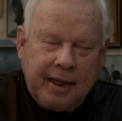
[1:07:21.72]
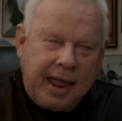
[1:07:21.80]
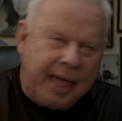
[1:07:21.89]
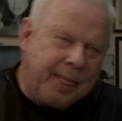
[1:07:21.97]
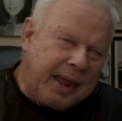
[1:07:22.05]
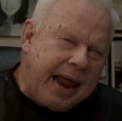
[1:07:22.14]

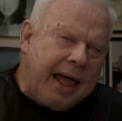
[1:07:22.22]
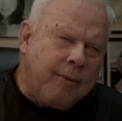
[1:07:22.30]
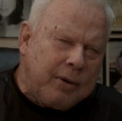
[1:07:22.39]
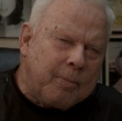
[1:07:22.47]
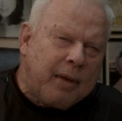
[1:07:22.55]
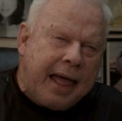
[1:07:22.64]
and that I
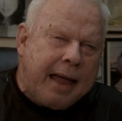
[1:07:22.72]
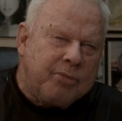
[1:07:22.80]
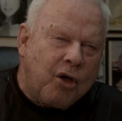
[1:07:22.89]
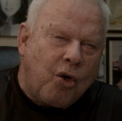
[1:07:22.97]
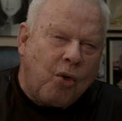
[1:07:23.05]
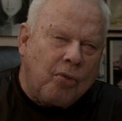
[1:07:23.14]
would blab
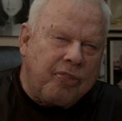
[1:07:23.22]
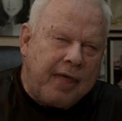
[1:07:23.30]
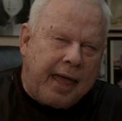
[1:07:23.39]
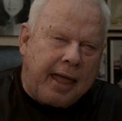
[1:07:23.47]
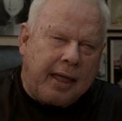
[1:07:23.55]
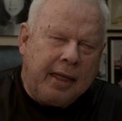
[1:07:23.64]
the whole
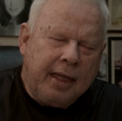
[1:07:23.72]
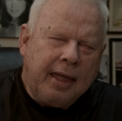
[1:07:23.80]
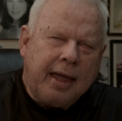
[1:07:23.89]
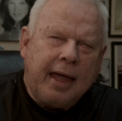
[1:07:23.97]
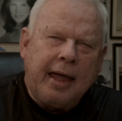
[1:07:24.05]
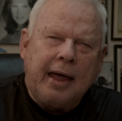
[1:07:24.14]
thing.
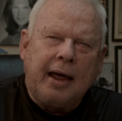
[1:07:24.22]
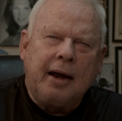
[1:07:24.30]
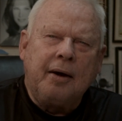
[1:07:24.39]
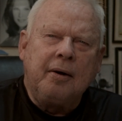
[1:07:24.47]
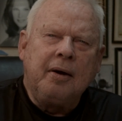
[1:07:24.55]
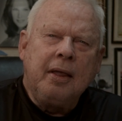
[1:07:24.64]

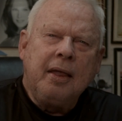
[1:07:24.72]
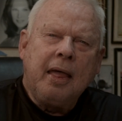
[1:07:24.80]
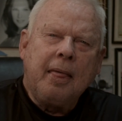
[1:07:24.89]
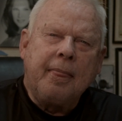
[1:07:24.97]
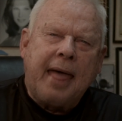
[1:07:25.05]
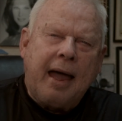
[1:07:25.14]
And
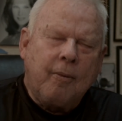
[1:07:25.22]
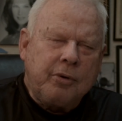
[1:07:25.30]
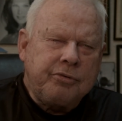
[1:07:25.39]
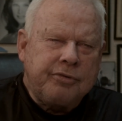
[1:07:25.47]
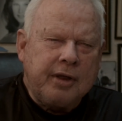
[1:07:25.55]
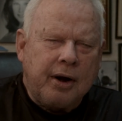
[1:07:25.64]
that
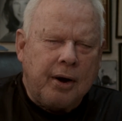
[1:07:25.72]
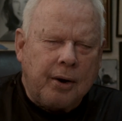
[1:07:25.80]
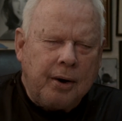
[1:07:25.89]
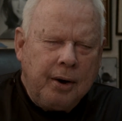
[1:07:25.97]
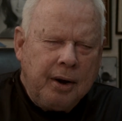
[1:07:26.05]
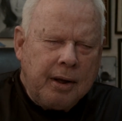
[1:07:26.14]
was
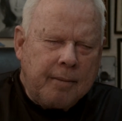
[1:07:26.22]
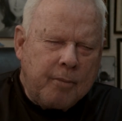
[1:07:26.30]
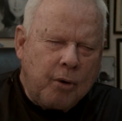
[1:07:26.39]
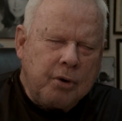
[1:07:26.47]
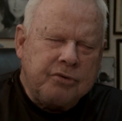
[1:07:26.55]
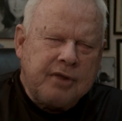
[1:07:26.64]
their
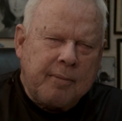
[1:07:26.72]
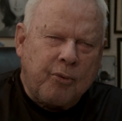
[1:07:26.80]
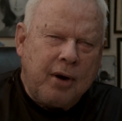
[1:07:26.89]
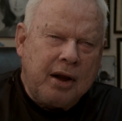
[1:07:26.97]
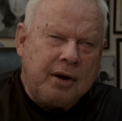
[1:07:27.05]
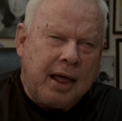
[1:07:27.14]
modus
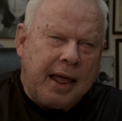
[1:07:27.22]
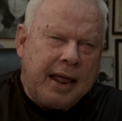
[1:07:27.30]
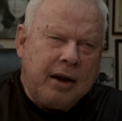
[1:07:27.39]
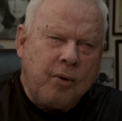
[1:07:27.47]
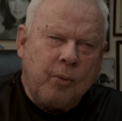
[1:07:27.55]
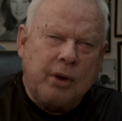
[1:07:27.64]

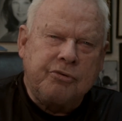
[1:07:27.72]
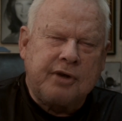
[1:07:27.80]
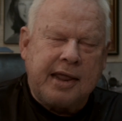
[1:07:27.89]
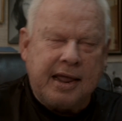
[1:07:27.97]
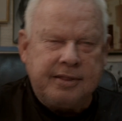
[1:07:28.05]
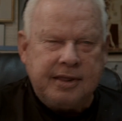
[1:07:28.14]
operandi, was to
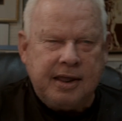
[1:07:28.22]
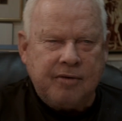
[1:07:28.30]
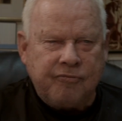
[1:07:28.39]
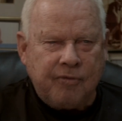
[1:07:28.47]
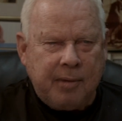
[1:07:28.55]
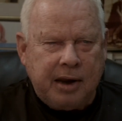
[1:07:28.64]
get the
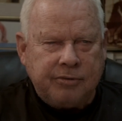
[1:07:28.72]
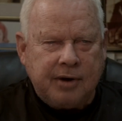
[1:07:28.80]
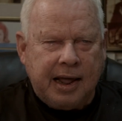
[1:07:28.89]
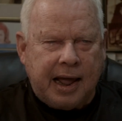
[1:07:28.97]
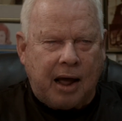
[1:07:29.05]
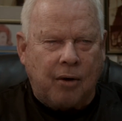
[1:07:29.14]
information
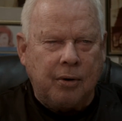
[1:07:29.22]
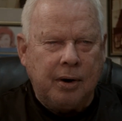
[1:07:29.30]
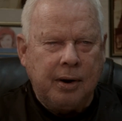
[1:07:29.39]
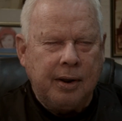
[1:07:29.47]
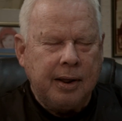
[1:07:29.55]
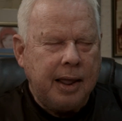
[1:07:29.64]
out
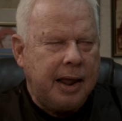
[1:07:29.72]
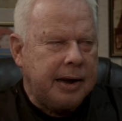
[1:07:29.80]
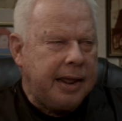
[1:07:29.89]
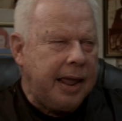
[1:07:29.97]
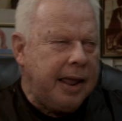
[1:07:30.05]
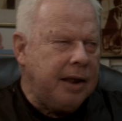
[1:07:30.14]
and
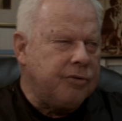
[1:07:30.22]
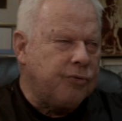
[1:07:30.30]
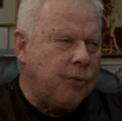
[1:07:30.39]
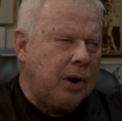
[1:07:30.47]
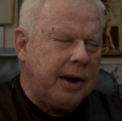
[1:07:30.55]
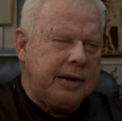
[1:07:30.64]
gauge
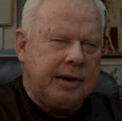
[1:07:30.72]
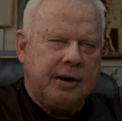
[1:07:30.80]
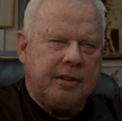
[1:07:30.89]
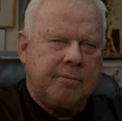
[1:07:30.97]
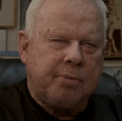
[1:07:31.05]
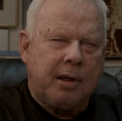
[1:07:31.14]
what it did
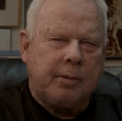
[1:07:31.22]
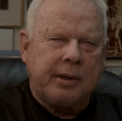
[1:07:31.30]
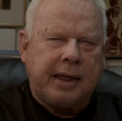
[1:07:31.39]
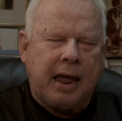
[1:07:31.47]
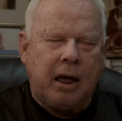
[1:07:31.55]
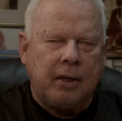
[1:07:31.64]
to the
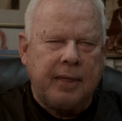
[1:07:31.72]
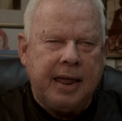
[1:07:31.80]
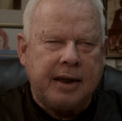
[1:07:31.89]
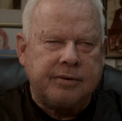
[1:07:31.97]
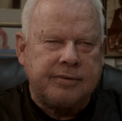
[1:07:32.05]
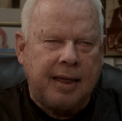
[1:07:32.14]
public, how they
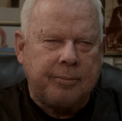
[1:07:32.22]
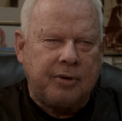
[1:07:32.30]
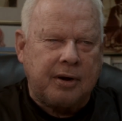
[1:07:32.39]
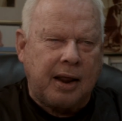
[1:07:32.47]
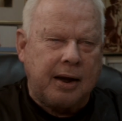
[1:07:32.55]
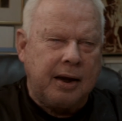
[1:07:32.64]

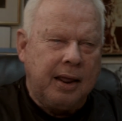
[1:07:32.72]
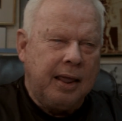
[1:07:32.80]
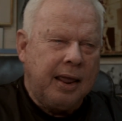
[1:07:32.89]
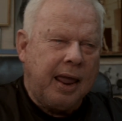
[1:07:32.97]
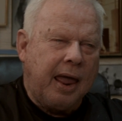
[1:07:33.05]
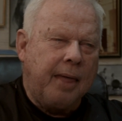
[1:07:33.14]
accepted it,
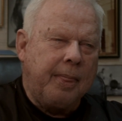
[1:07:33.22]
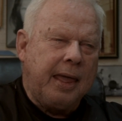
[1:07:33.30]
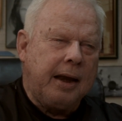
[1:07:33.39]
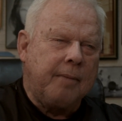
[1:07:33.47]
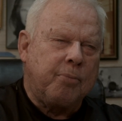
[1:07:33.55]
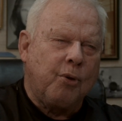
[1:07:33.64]
and
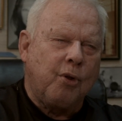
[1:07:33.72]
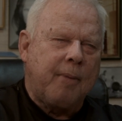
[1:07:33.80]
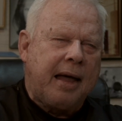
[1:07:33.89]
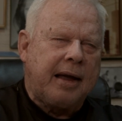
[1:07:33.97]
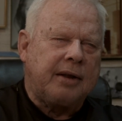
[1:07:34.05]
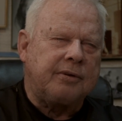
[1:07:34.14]
then pull
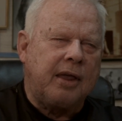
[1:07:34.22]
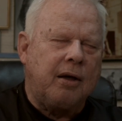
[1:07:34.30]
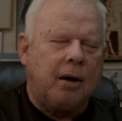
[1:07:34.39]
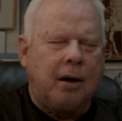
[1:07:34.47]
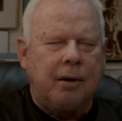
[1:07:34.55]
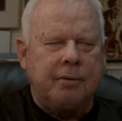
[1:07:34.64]
back and say,
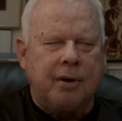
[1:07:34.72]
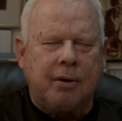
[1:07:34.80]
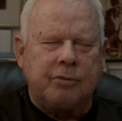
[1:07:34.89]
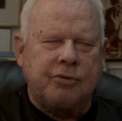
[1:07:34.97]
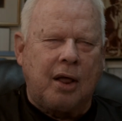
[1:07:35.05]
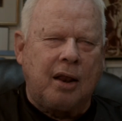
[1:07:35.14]
oh, no,
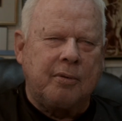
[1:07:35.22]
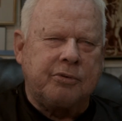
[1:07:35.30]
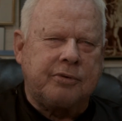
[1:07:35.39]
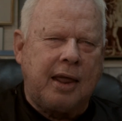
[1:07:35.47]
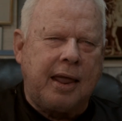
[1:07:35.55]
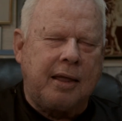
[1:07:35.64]
it was all a
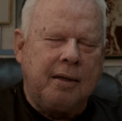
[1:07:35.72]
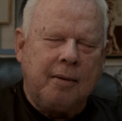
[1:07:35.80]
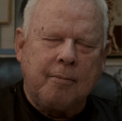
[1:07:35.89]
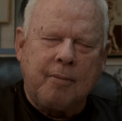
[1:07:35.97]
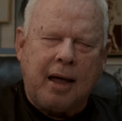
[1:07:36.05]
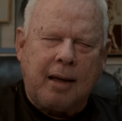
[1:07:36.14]
mistake.
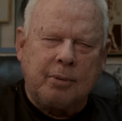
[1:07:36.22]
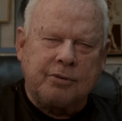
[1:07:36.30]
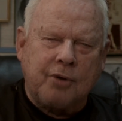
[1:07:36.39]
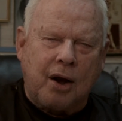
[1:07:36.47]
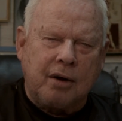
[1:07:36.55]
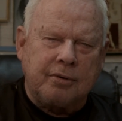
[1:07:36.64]
Bob
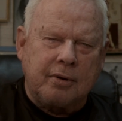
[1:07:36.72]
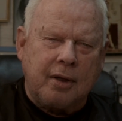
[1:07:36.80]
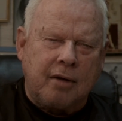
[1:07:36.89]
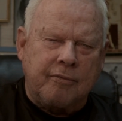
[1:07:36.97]
Lazar is